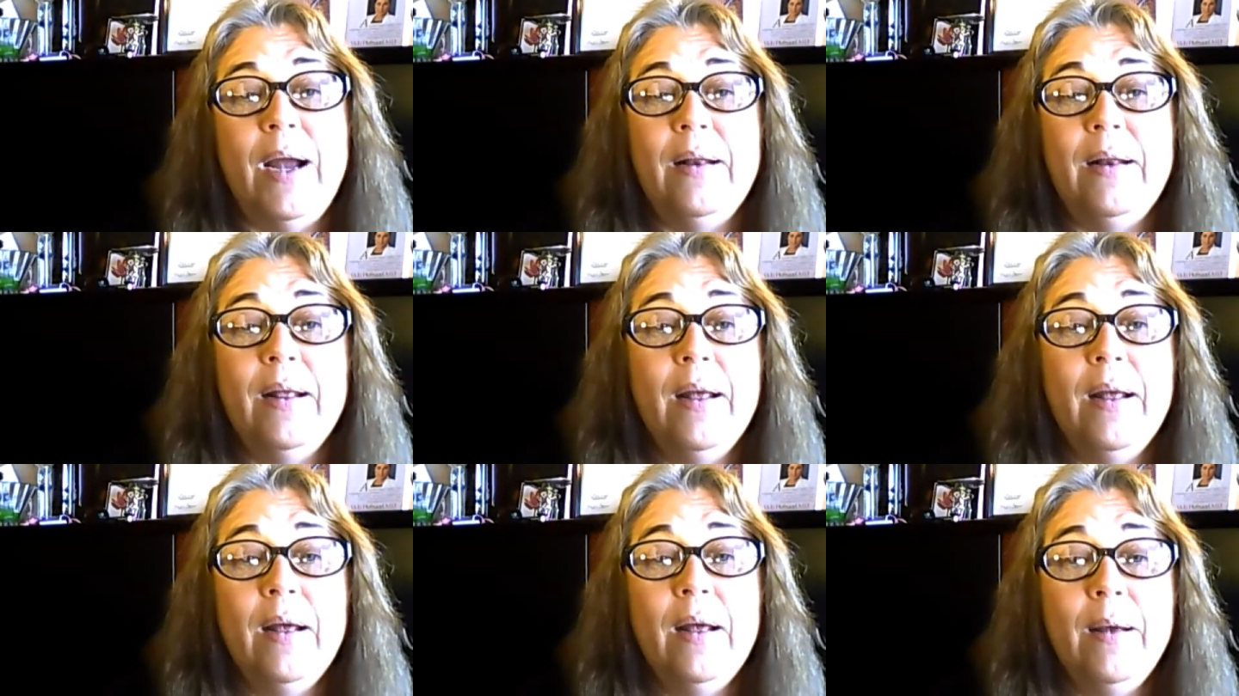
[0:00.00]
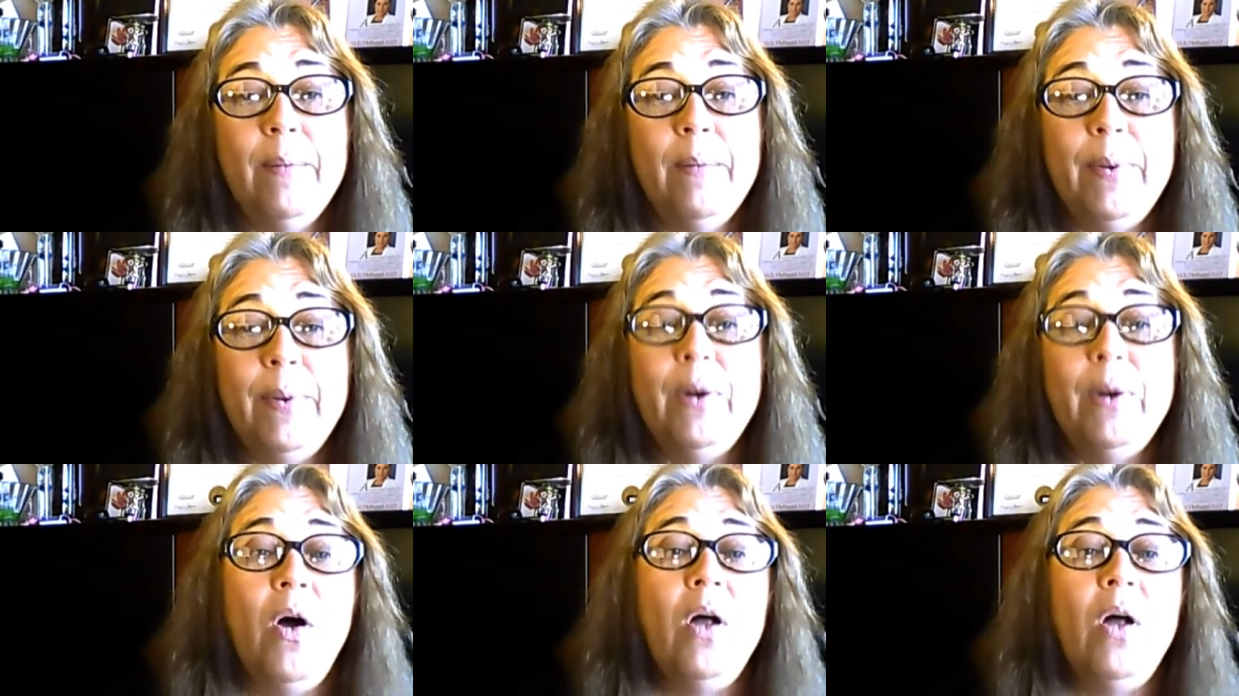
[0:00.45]
But
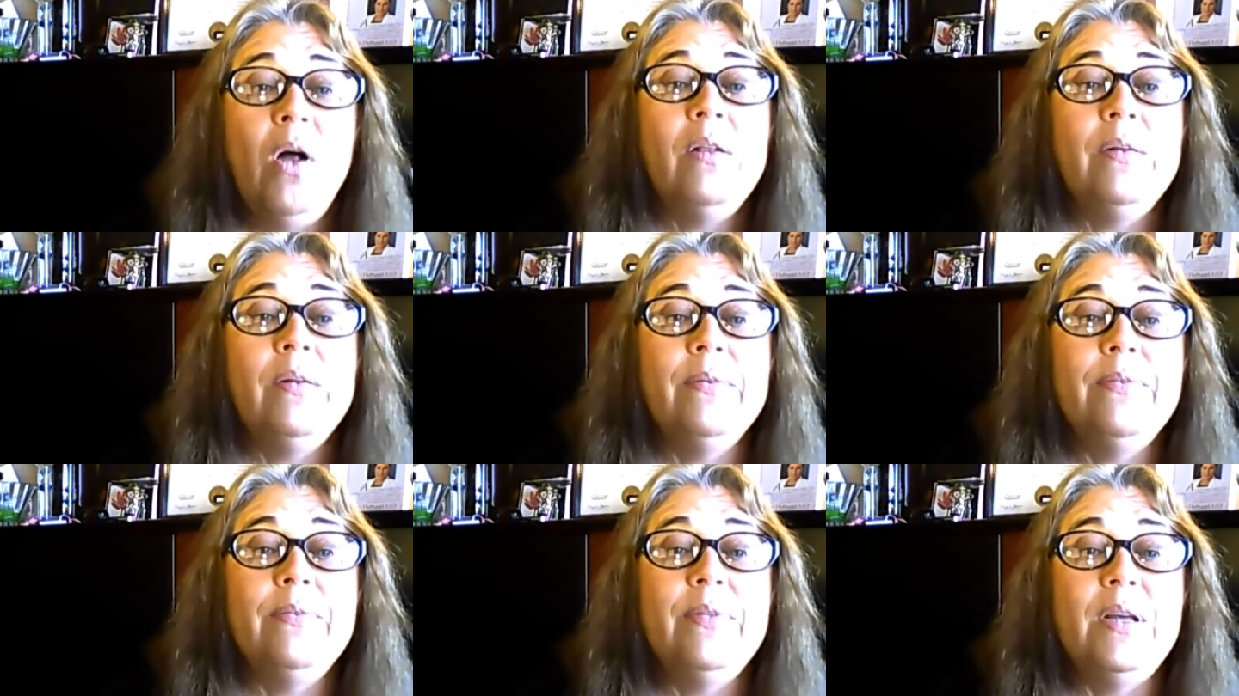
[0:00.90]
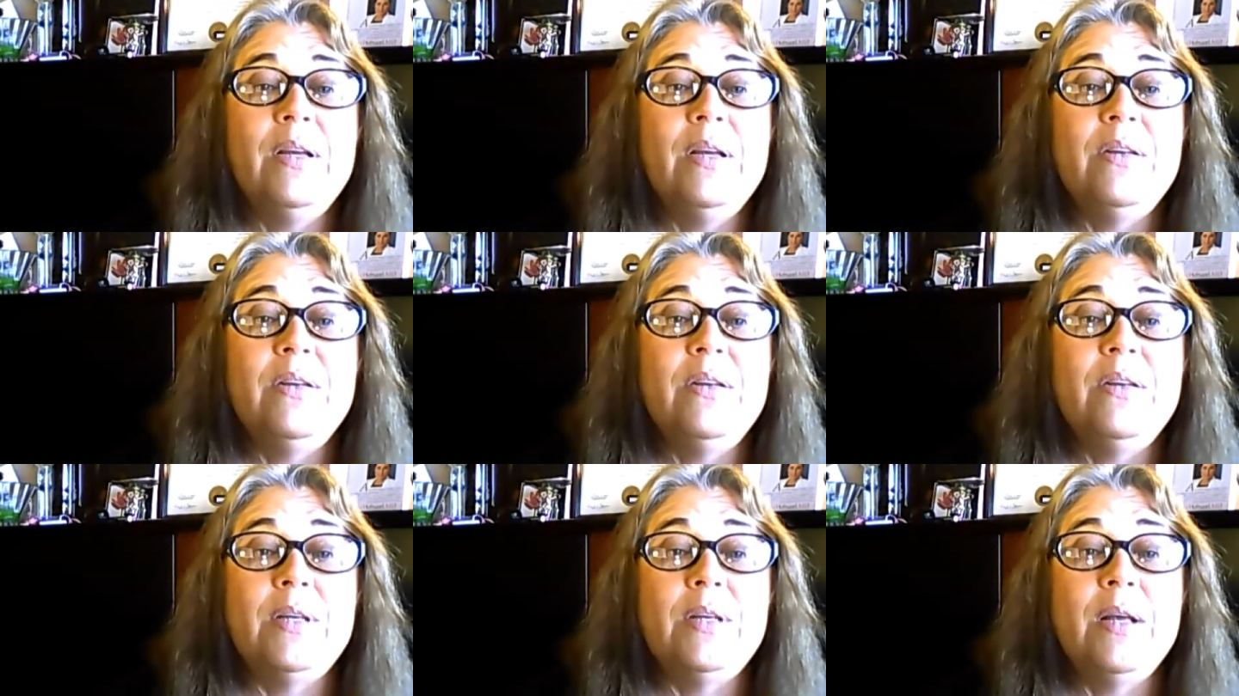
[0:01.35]
all of these can
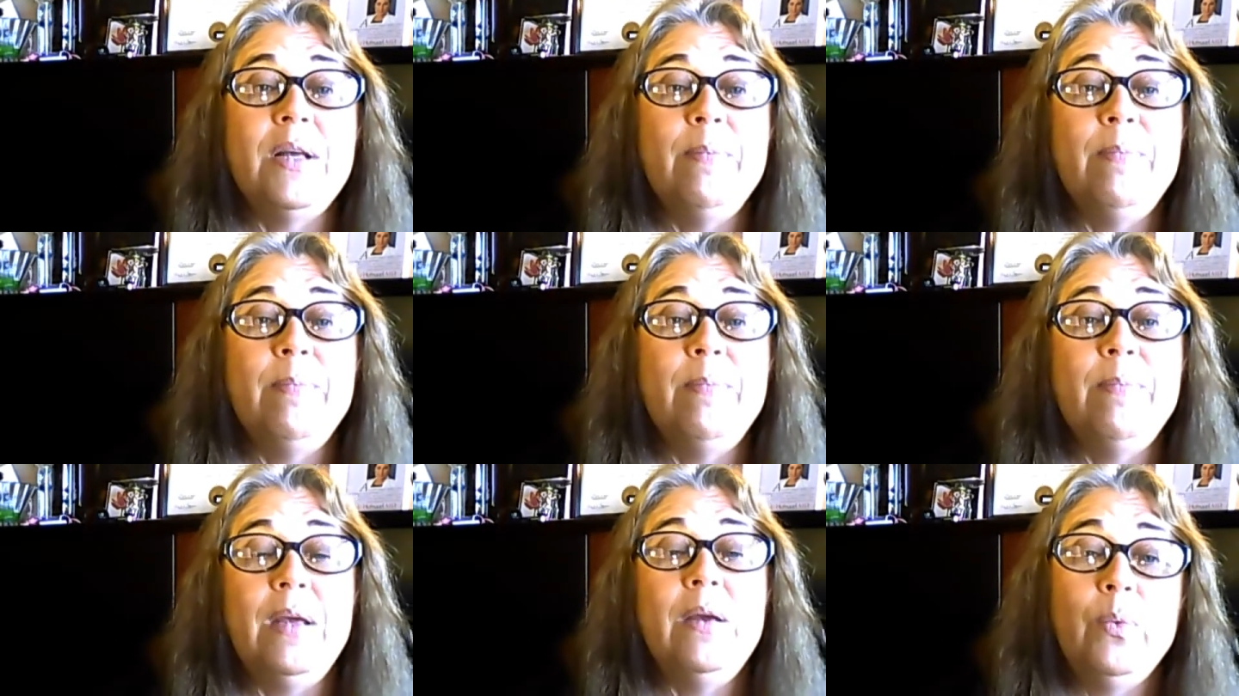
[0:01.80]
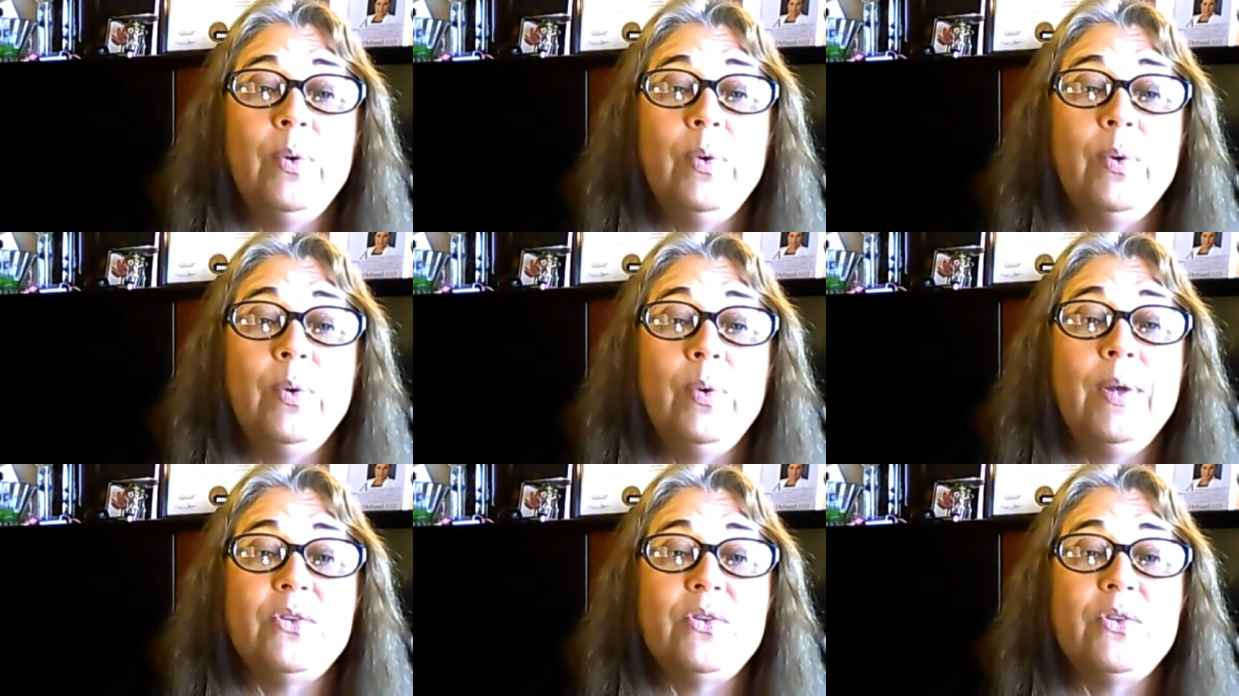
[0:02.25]
be
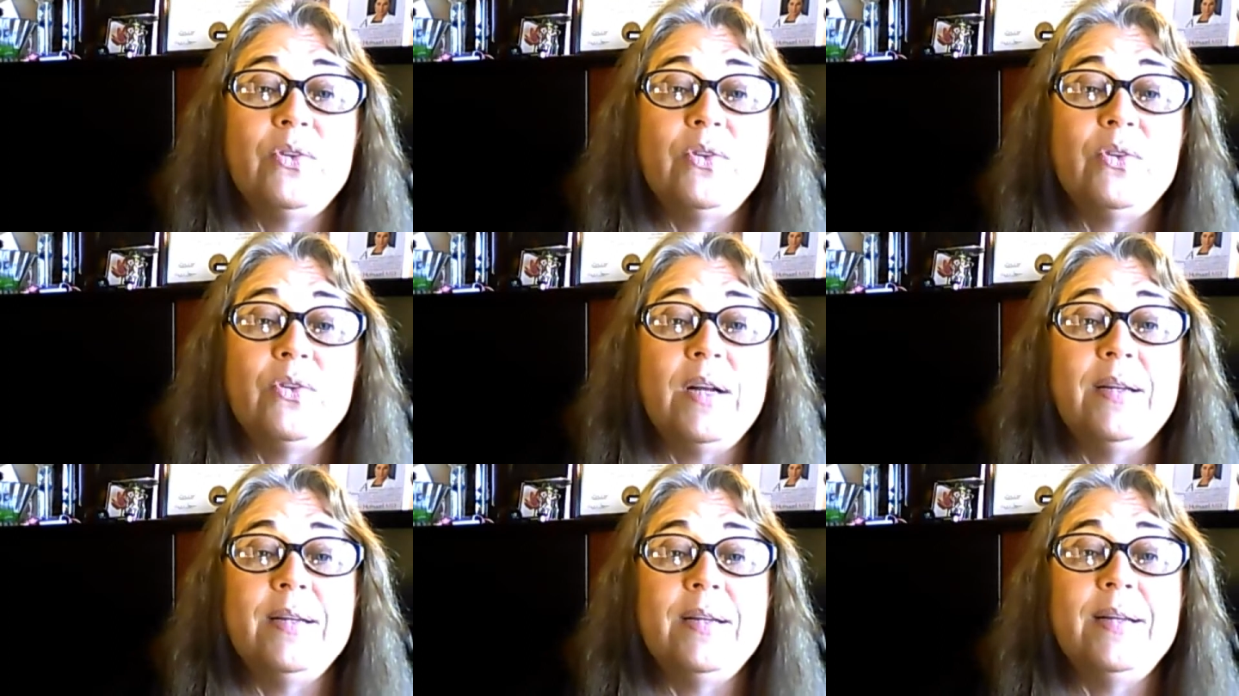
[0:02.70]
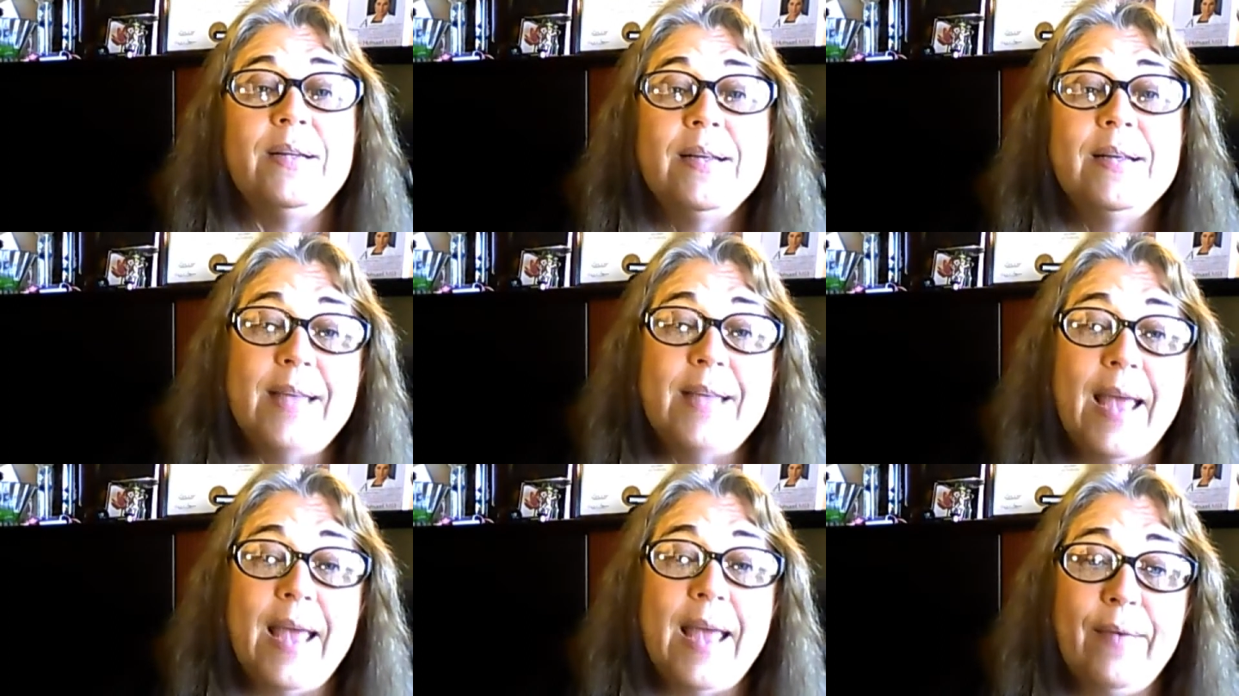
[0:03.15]
reconstructed
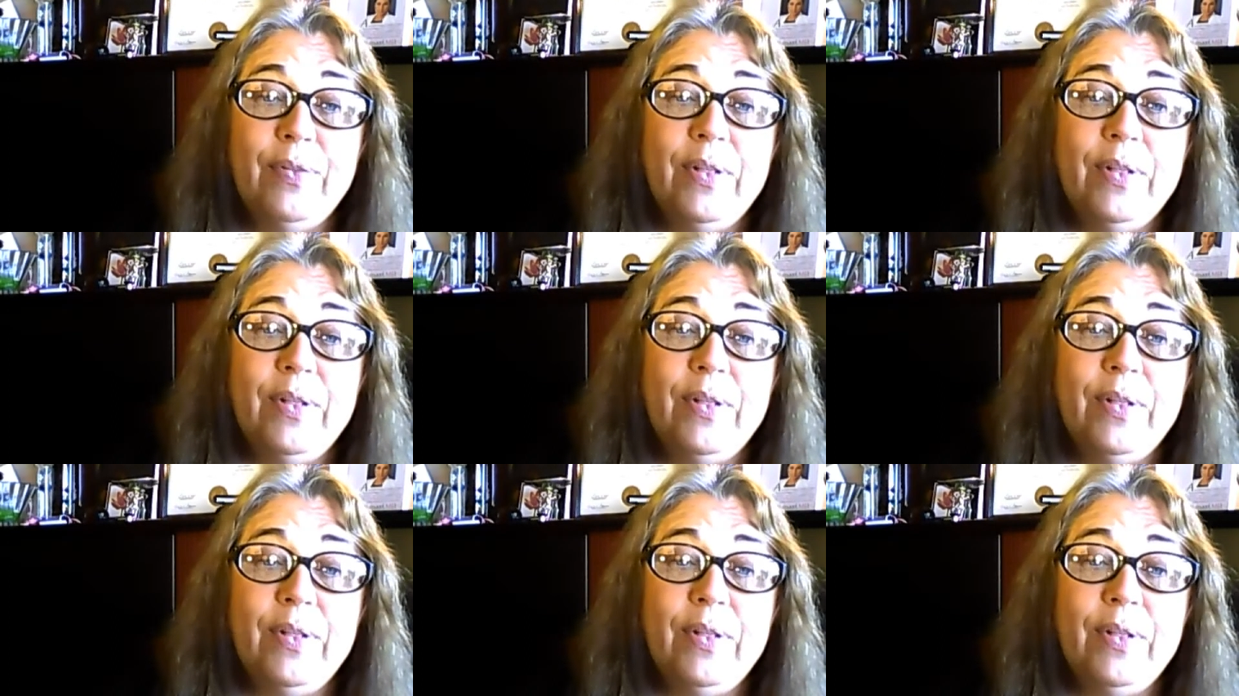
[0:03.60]
safely,